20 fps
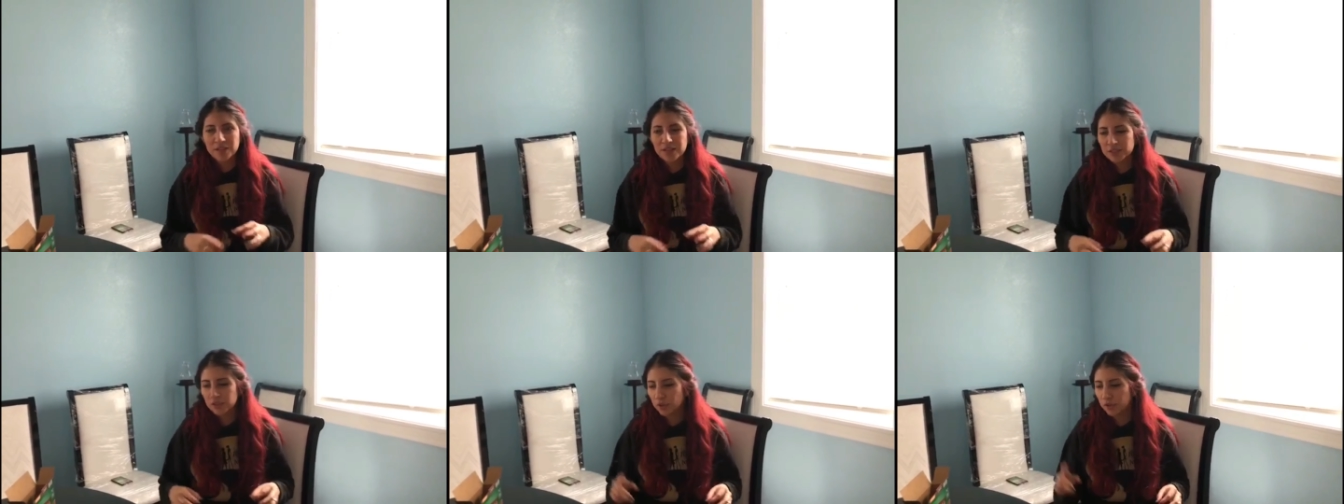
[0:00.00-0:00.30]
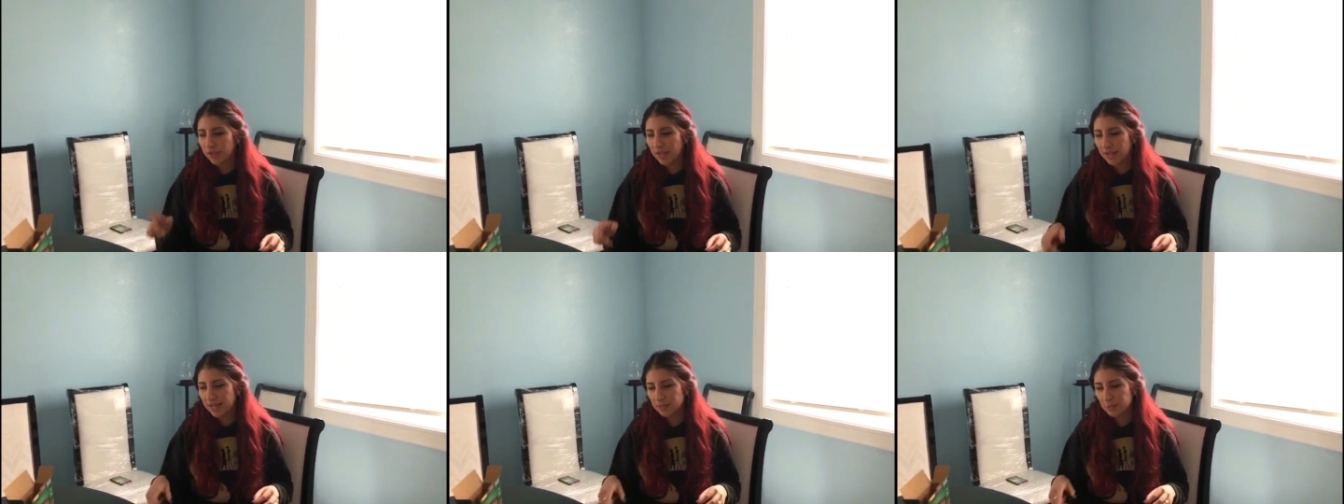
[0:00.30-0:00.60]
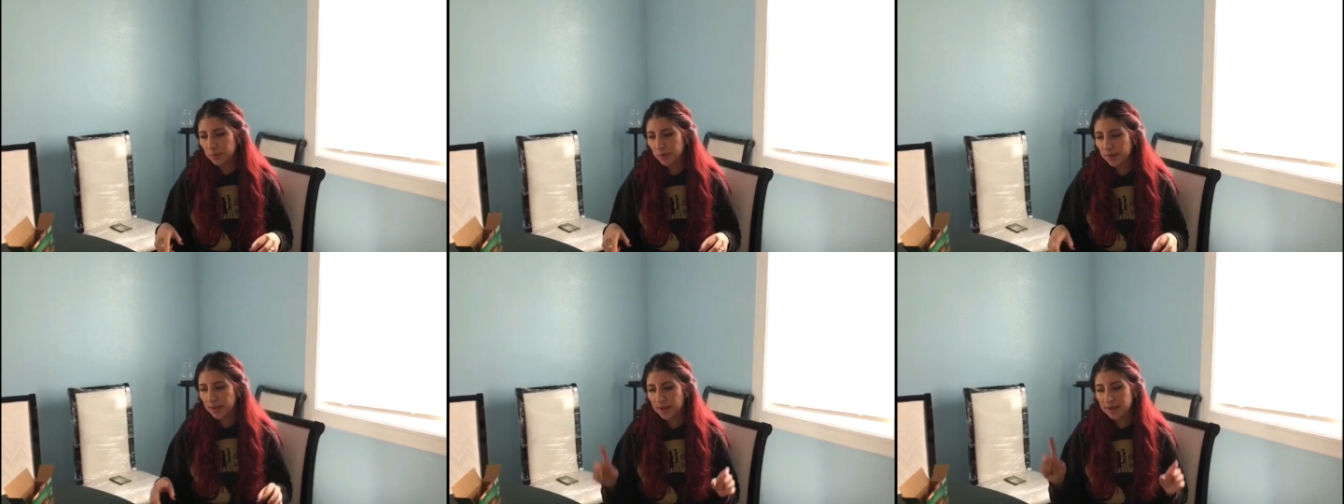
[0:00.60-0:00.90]
So that's
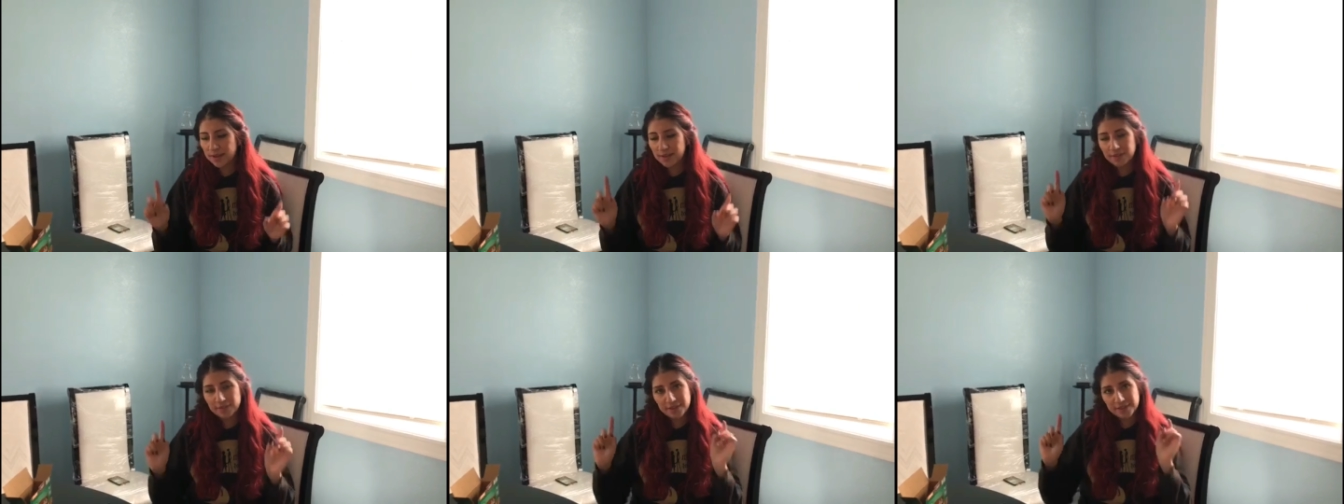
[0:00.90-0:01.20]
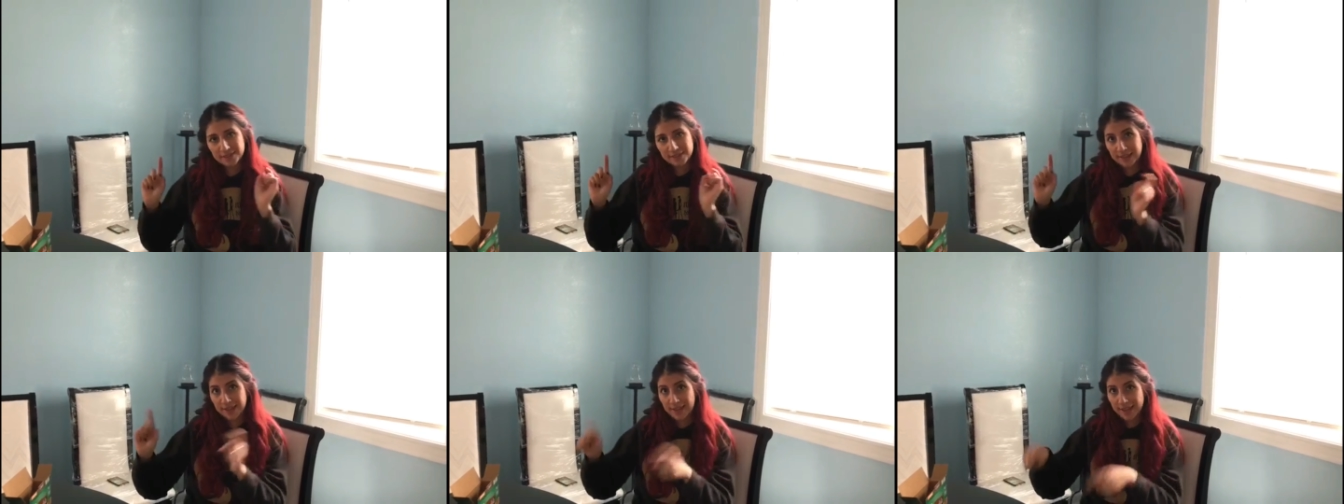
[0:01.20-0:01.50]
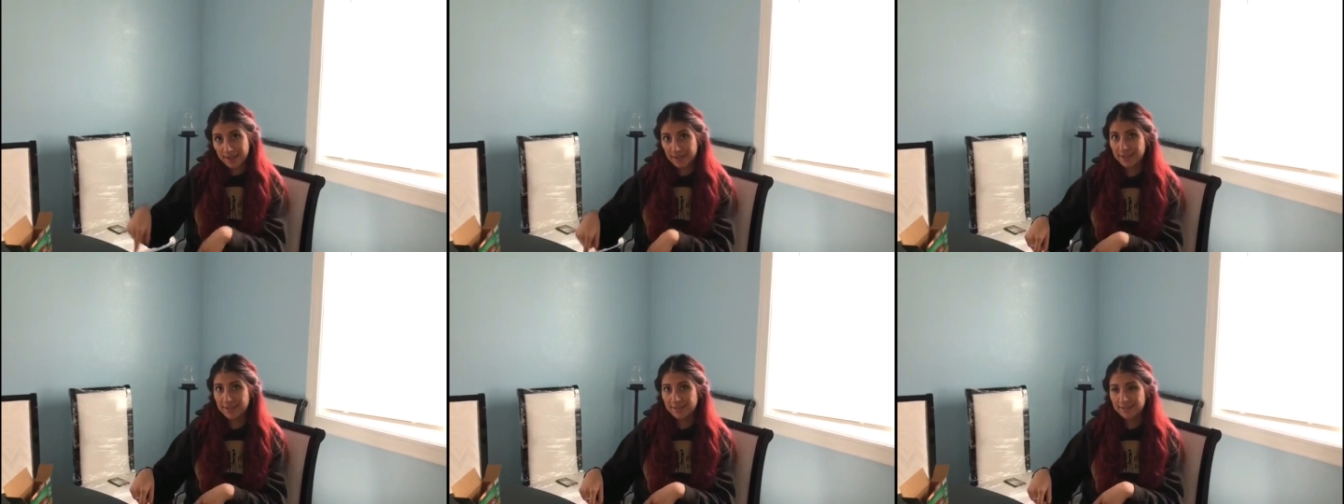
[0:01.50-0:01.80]
why I give this an
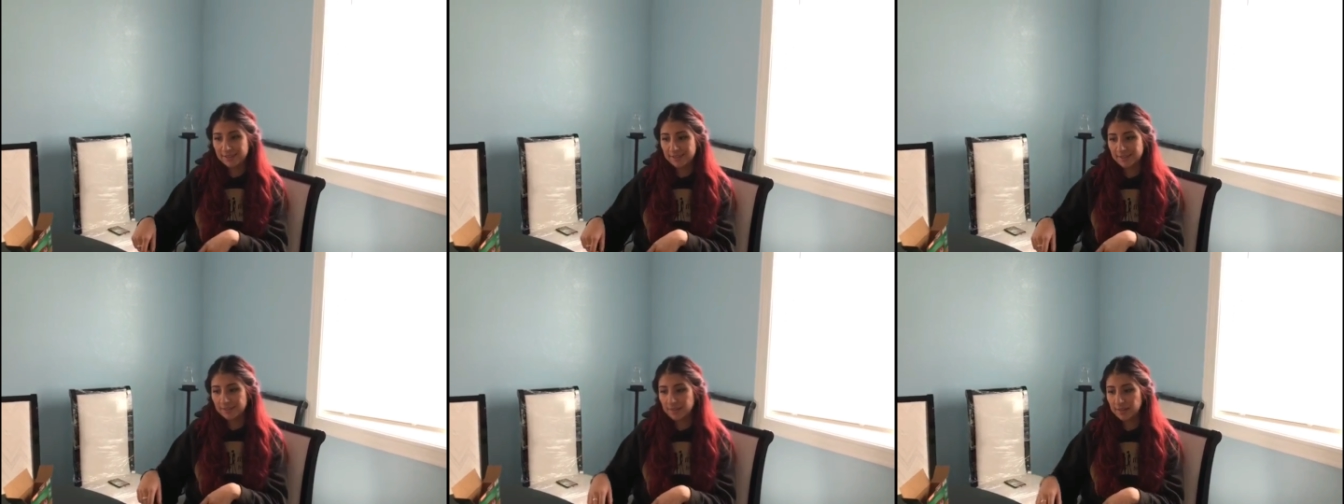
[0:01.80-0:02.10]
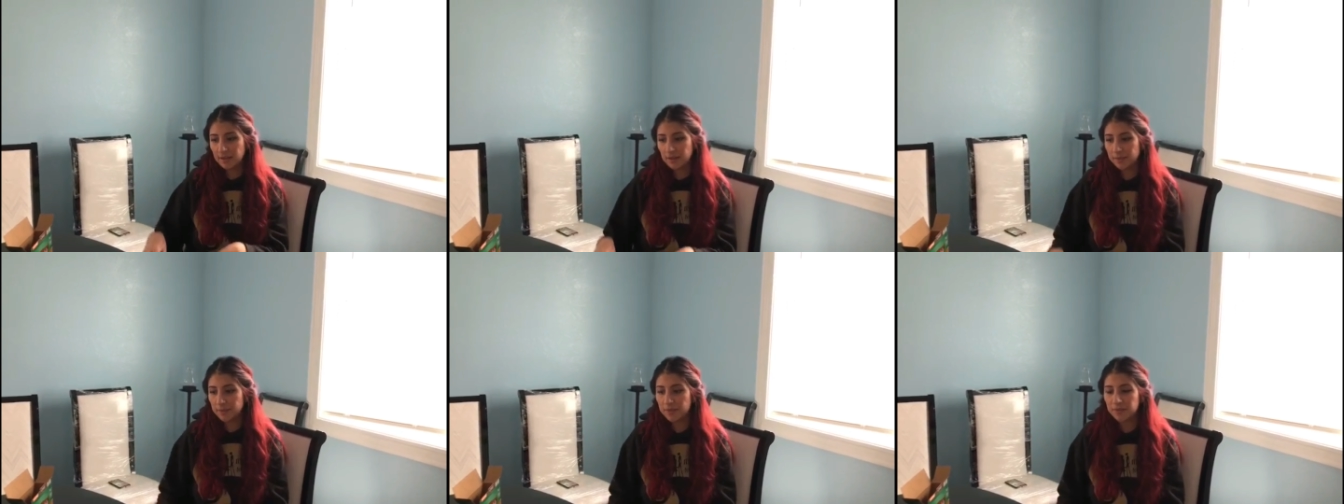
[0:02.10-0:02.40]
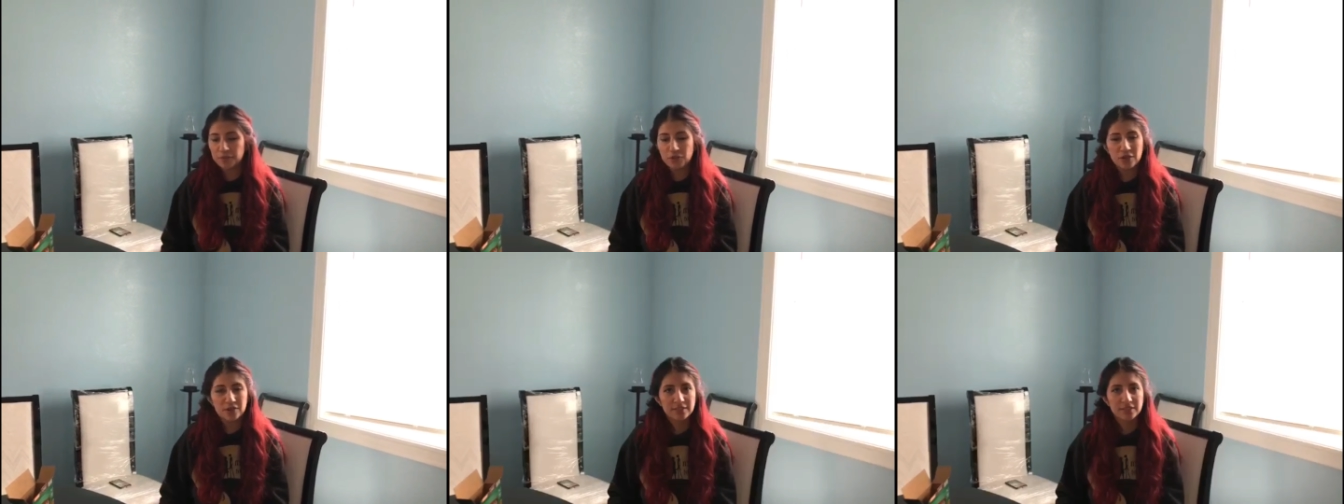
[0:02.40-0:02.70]
eight. Um, the
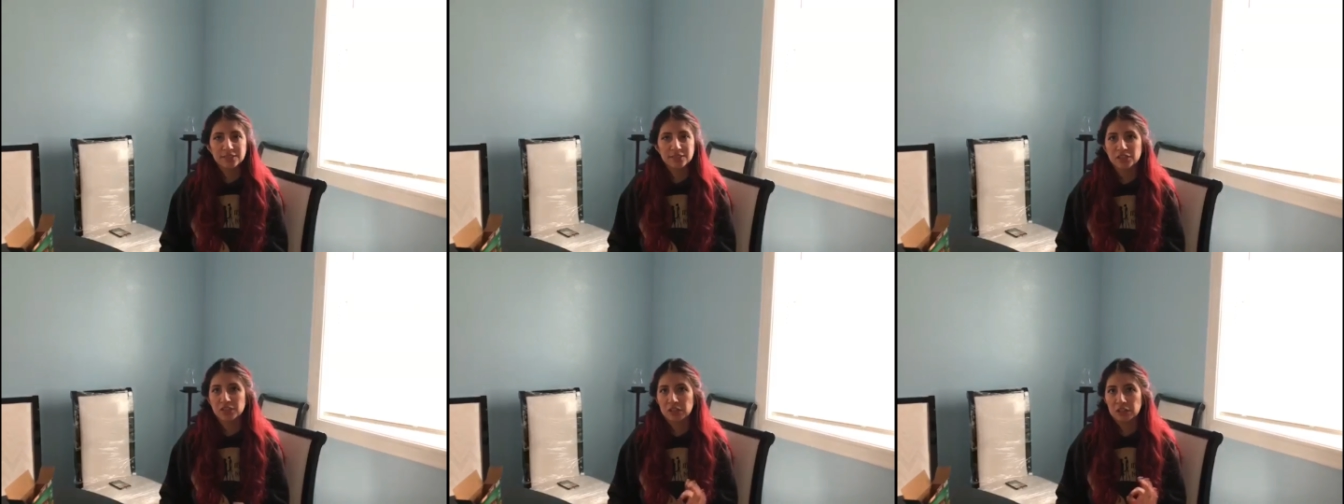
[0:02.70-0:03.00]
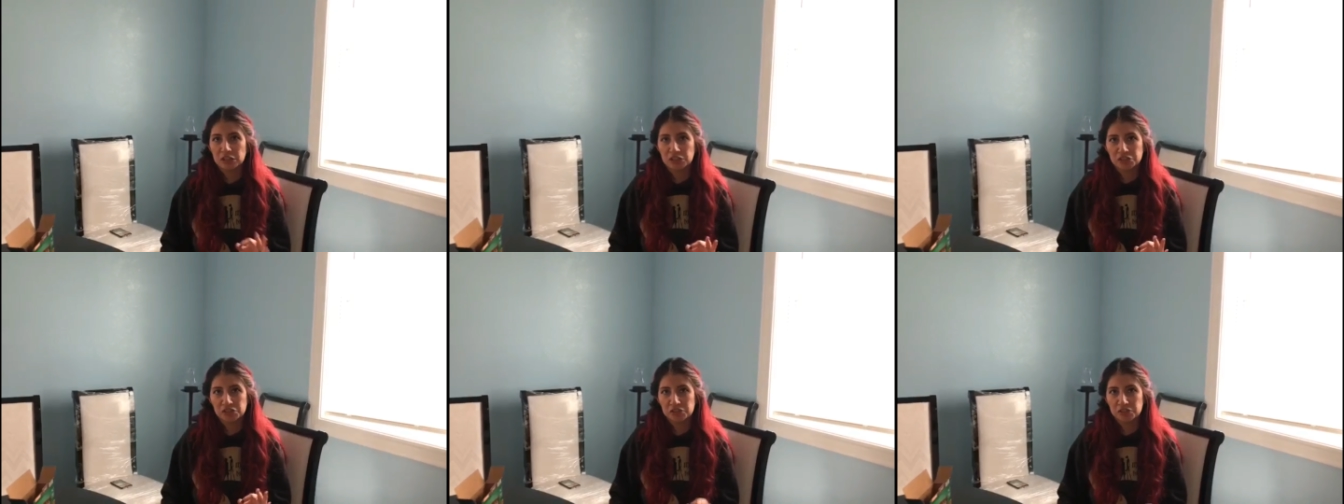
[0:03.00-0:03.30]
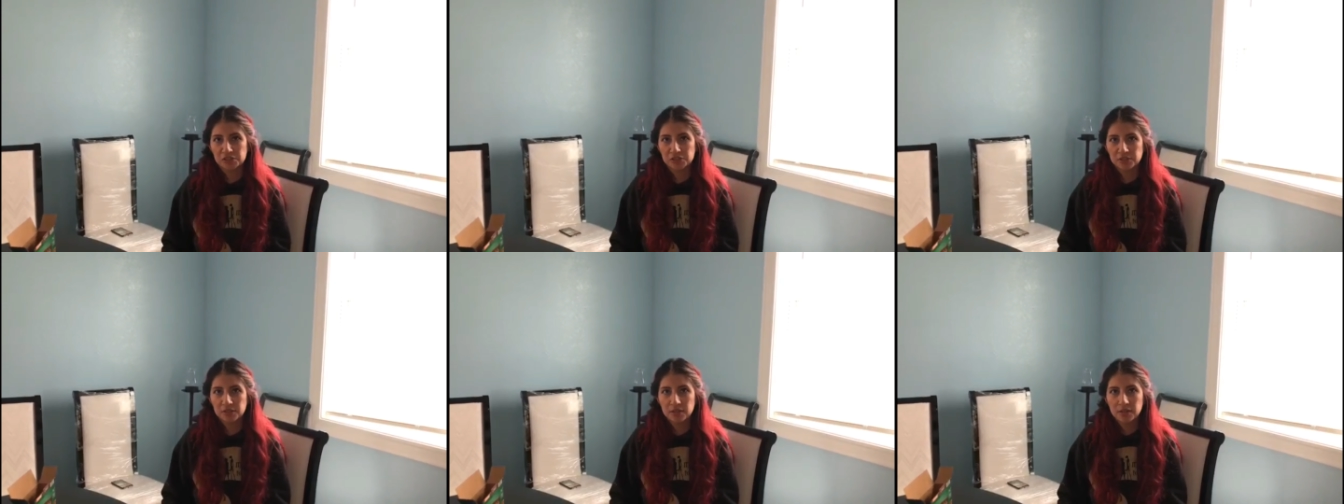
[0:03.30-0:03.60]
frosting is
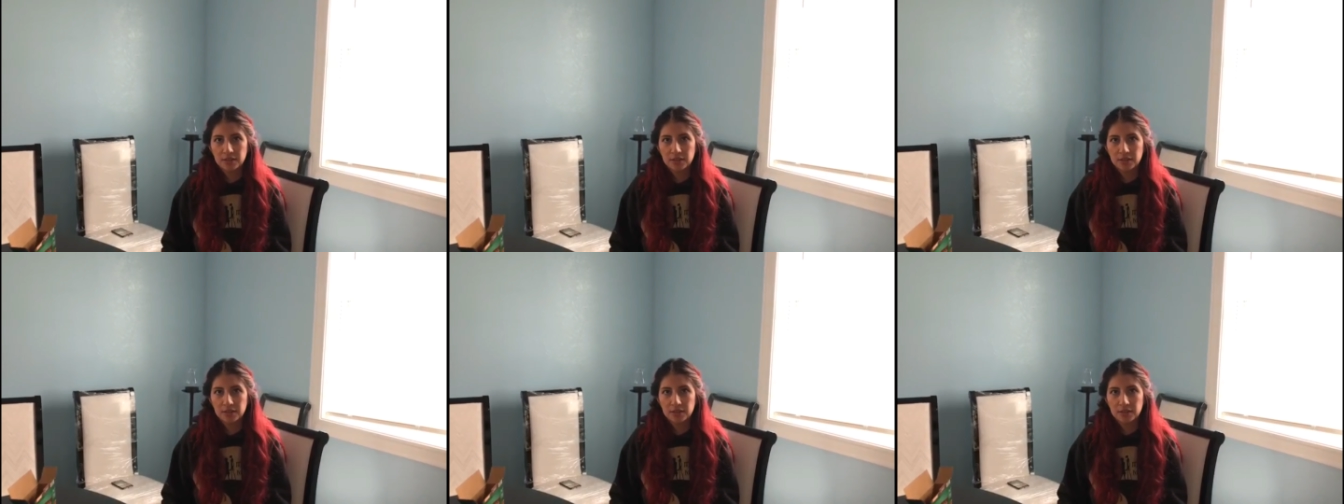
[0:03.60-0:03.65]
delicious.